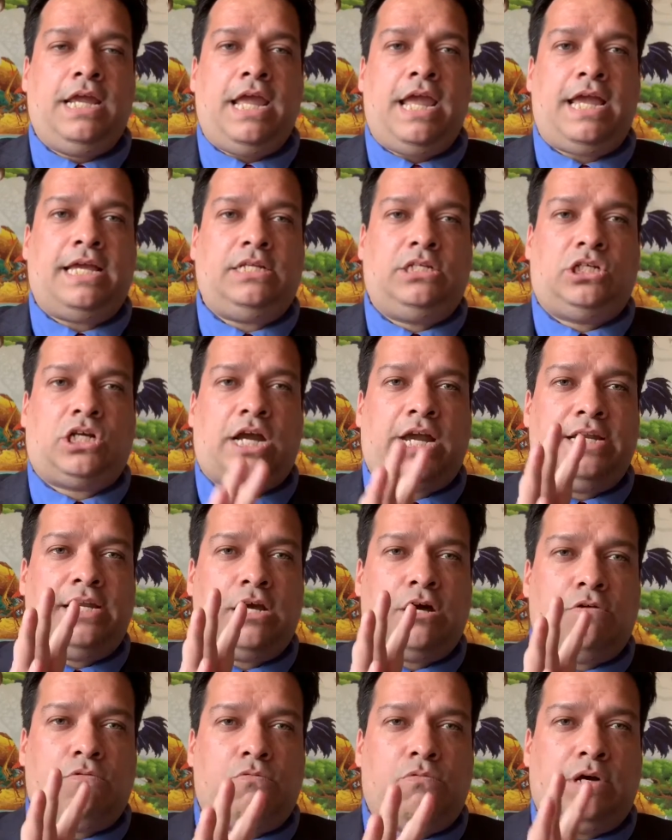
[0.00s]
And
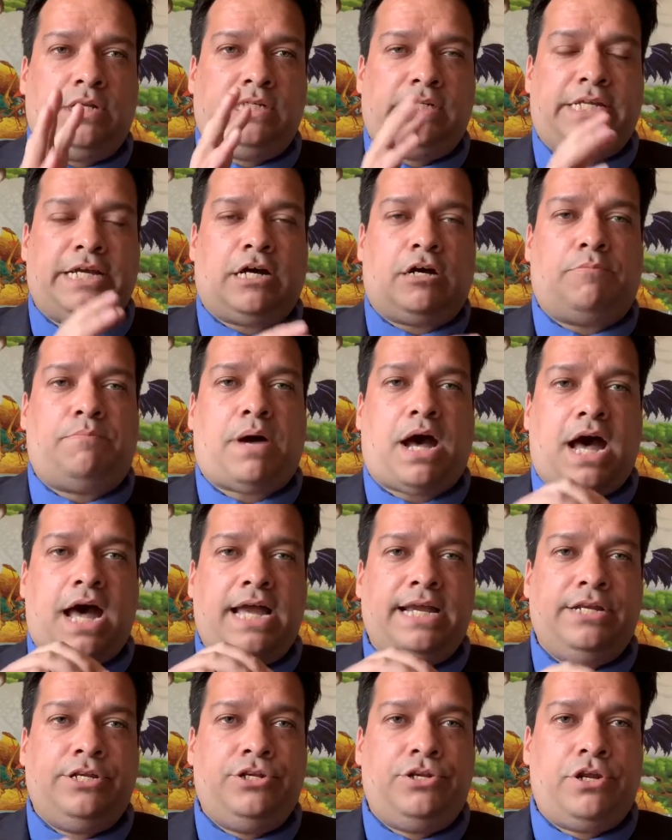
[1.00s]
China wants to help.
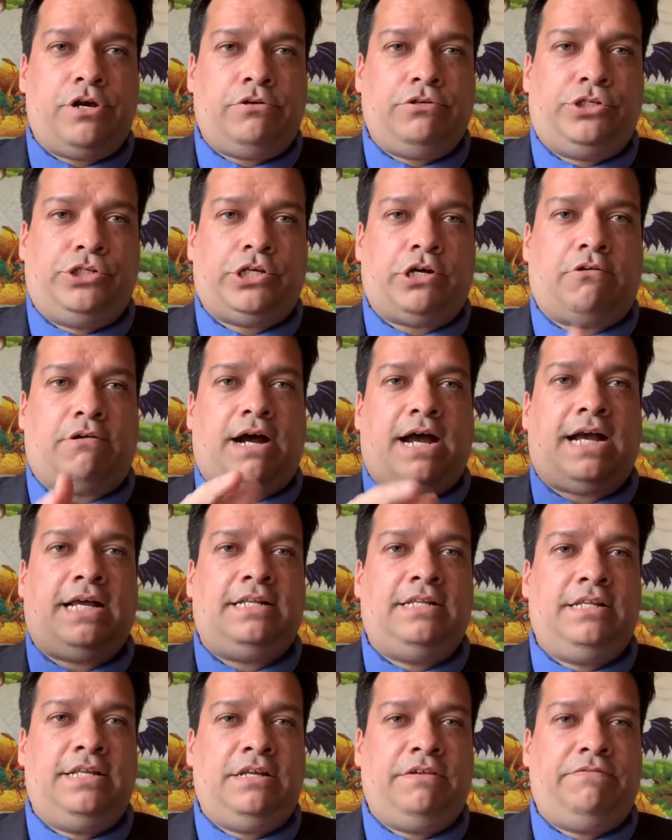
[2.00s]
I know so. I
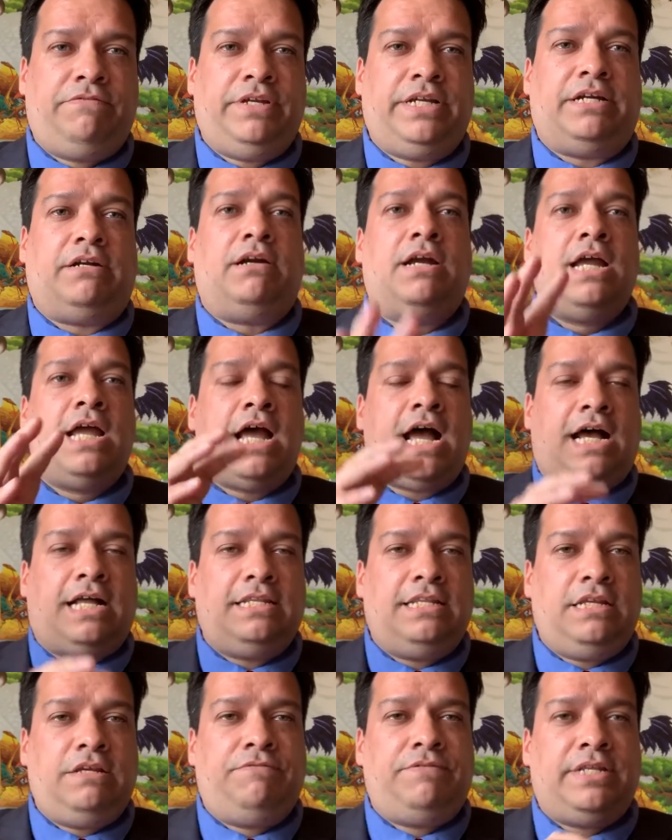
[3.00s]
live here. I
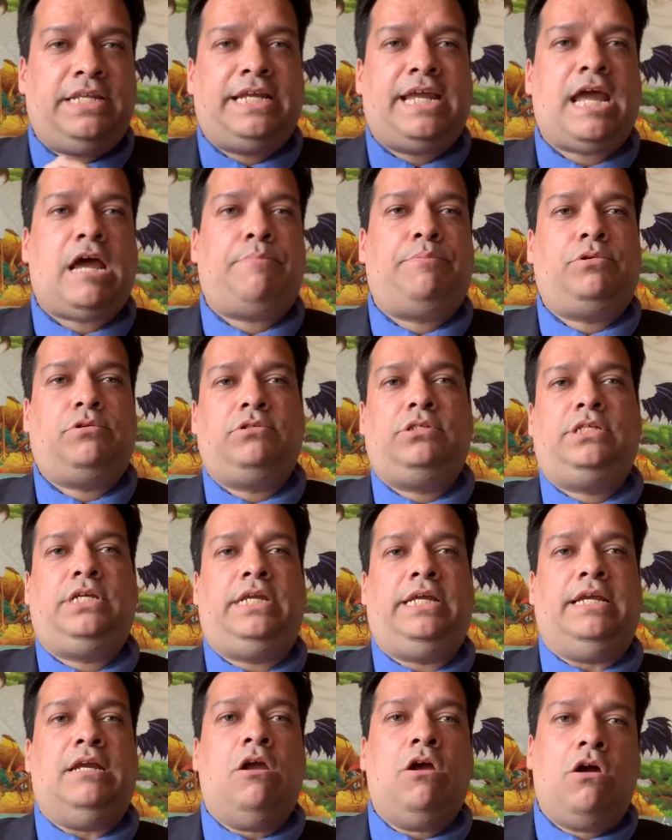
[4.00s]
live in the capital
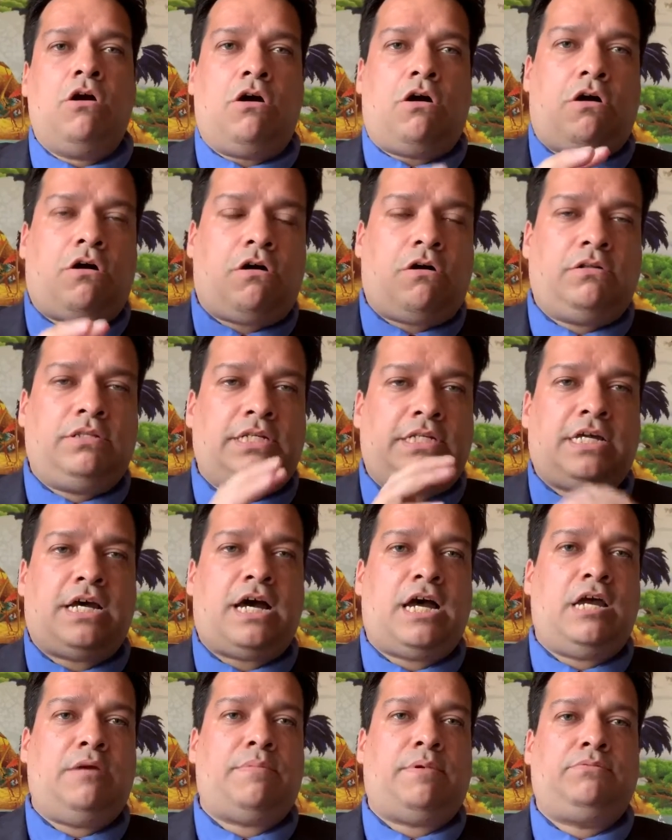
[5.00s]
city. All the
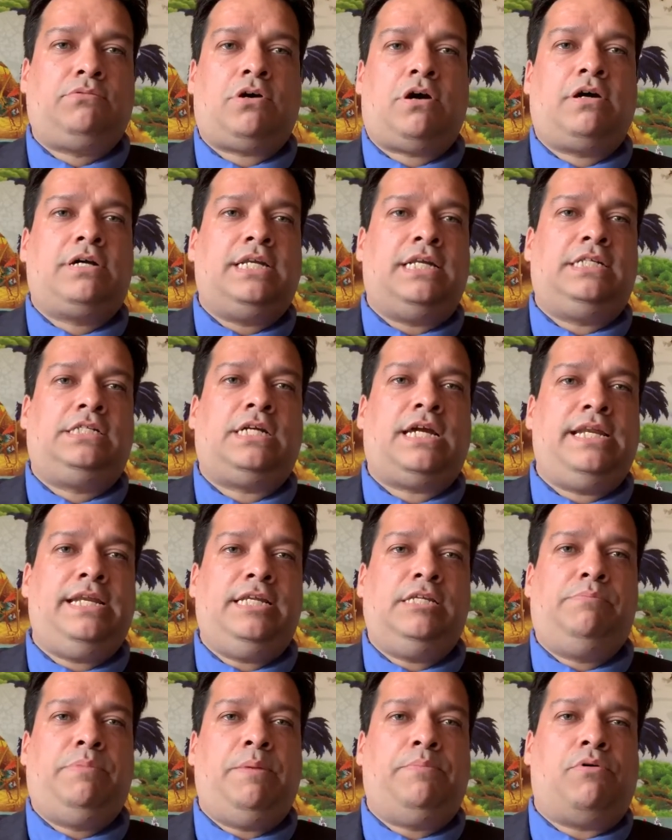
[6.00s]
time I'm talking to
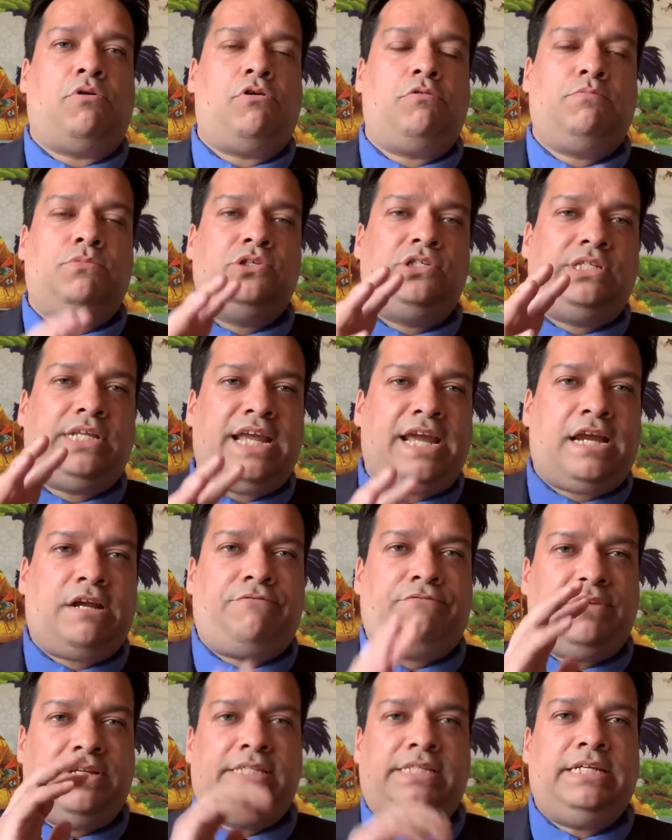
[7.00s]
Chinese people. Almost
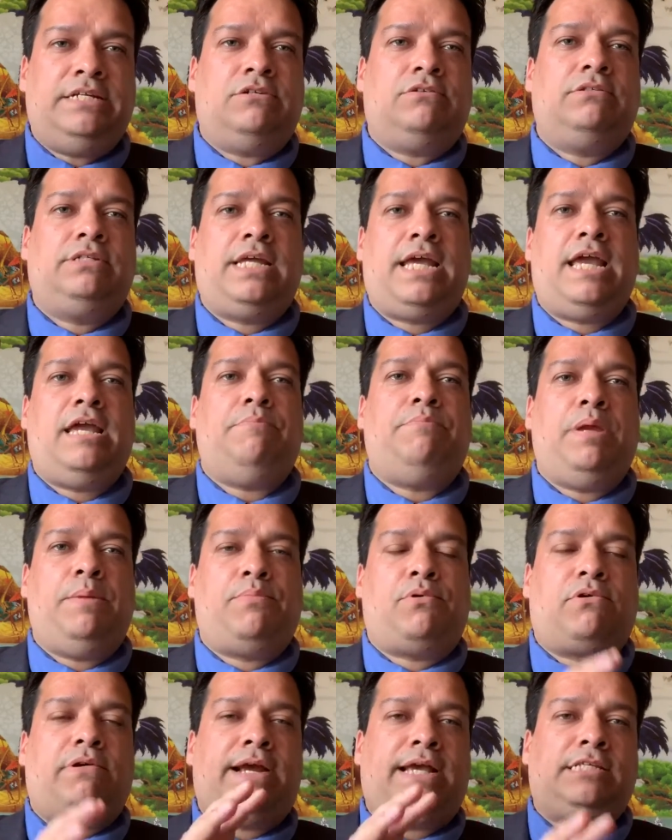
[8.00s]
every single day,
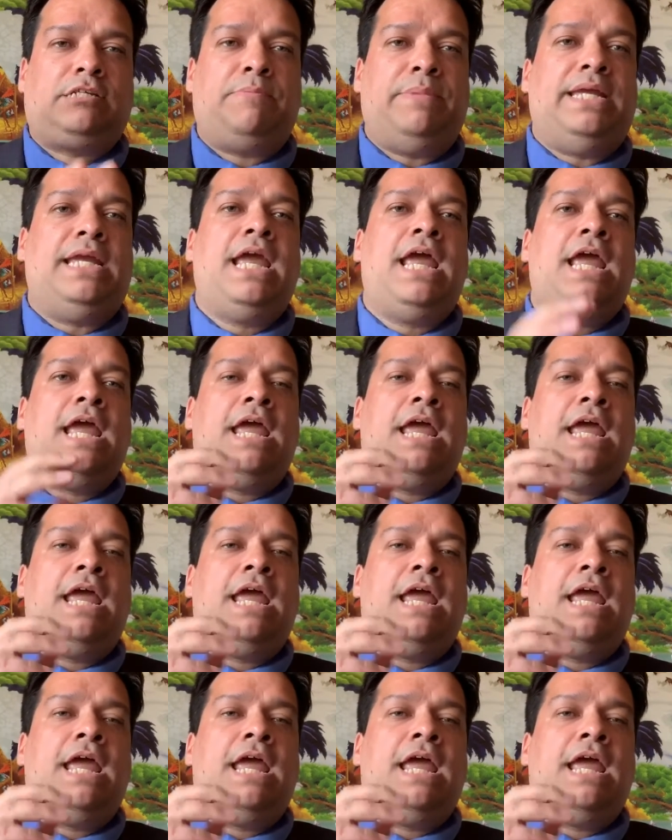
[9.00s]
people are asking me,